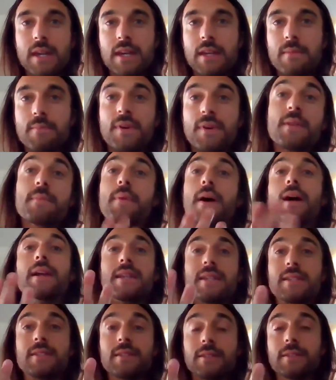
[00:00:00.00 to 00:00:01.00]
in, but the
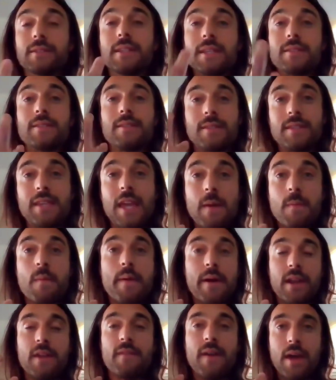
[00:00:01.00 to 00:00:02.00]
body still needs the same
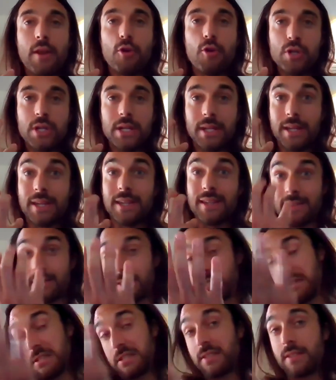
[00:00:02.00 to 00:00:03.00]
amount of energy to, kick,
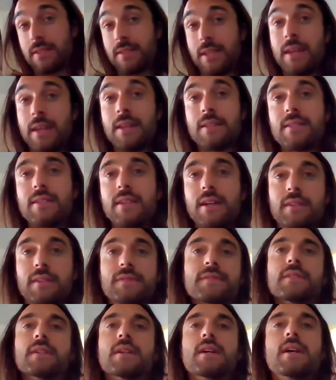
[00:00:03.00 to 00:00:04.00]
to sustain
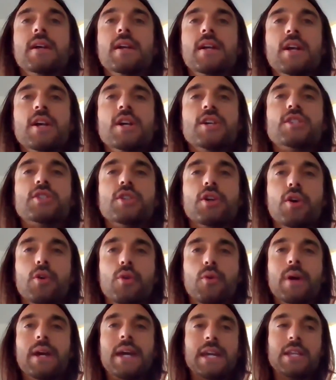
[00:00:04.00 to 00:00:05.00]
itself.
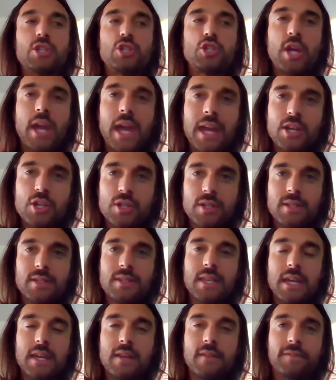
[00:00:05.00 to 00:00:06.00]
So it changes
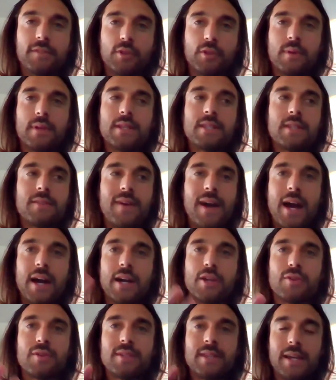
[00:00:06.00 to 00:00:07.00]
the influence of how
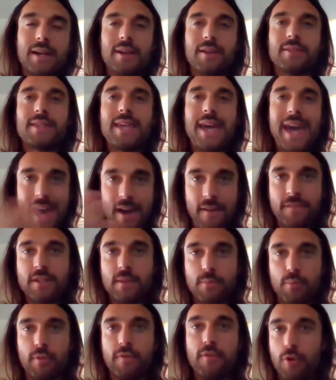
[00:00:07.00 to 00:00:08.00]
your cells have
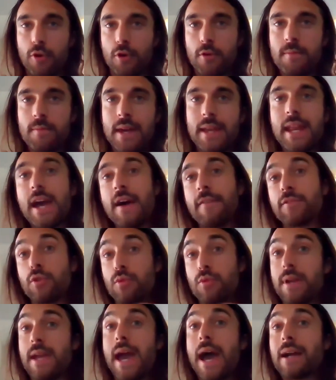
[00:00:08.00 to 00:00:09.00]
to perform and have to
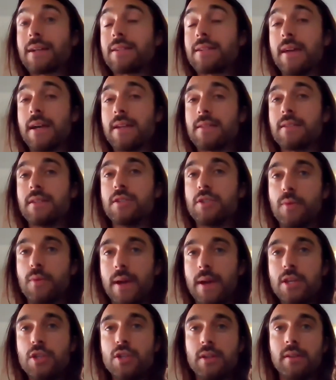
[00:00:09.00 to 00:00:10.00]
react to that
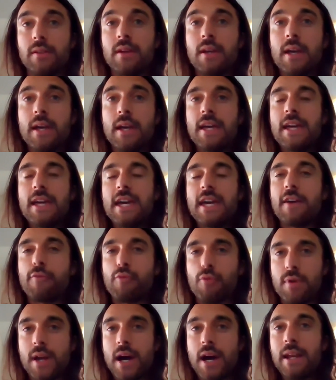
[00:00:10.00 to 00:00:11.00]
situation. If
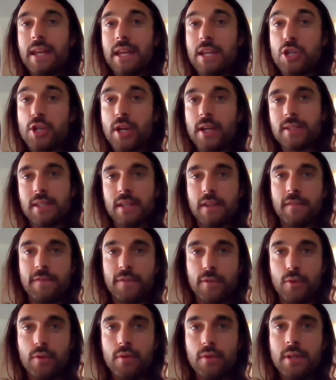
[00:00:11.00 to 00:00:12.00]
we're not ingesting
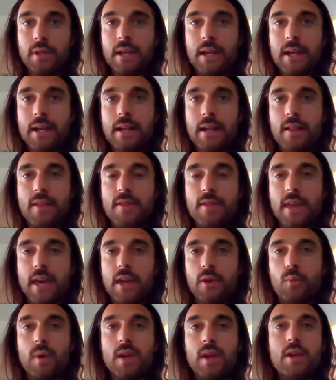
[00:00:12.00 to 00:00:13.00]
food,
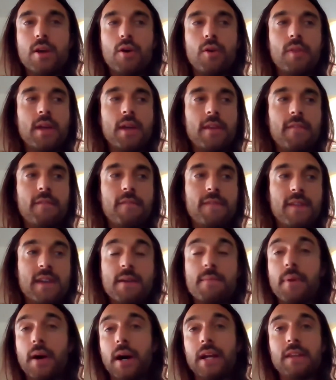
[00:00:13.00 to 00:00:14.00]
then we know that
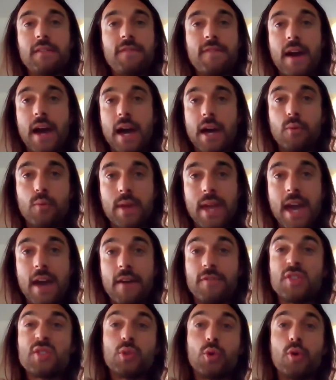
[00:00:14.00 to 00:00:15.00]
via body fat, we
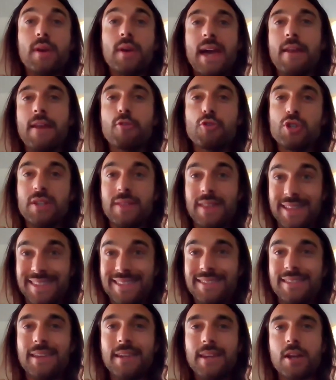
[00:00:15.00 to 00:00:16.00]
have stored energy that's
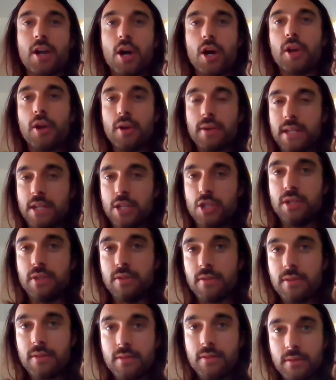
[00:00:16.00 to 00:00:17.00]
sitting on our
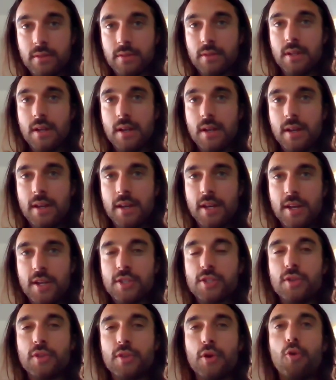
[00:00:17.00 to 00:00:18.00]
tissues.
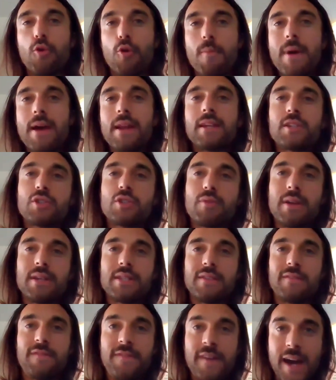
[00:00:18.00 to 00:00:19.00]
So the hormetic
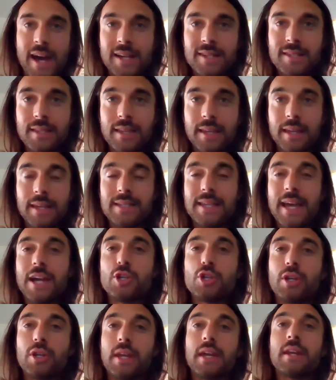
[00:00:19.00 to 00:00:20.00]
stress of fasting is
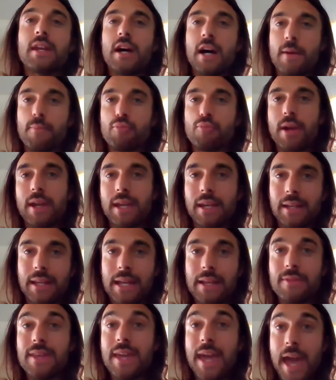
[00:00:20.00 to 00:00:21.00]
actually going to
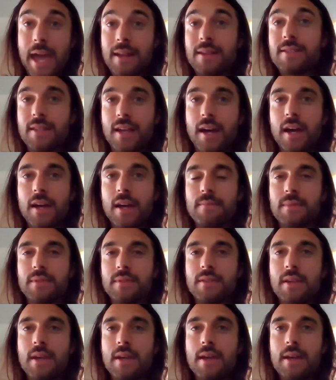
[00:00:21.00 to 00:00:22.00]
upregulate the
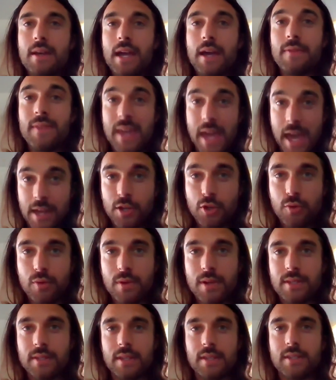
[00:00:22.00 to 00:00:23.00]
enzymes and the
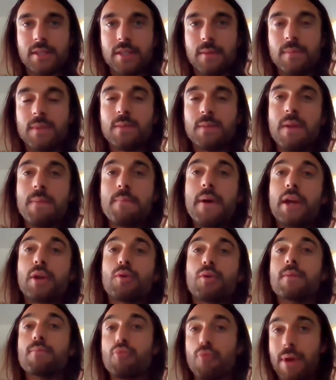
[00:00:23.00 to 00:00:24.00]
endocrine system to be
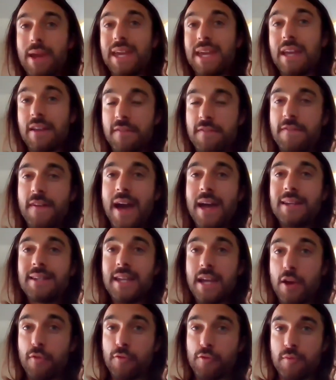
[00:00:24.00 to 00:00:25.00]
better at breaking fat
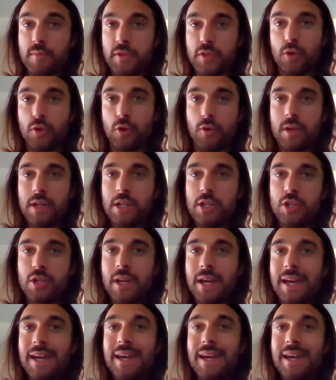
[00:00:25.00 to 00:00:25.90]
down from storage,